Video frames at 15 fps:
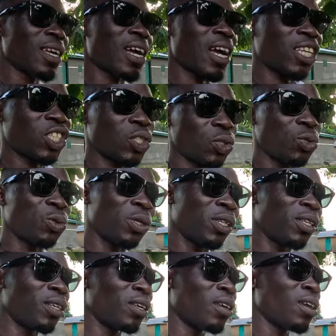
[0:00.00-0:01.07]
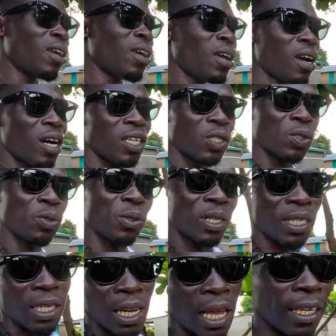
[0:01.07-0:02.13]
her story her story
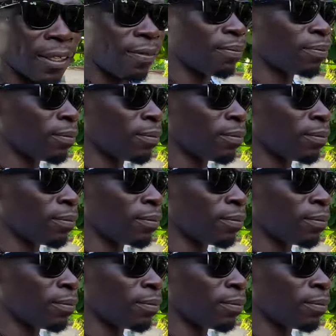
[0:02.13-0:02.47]
is like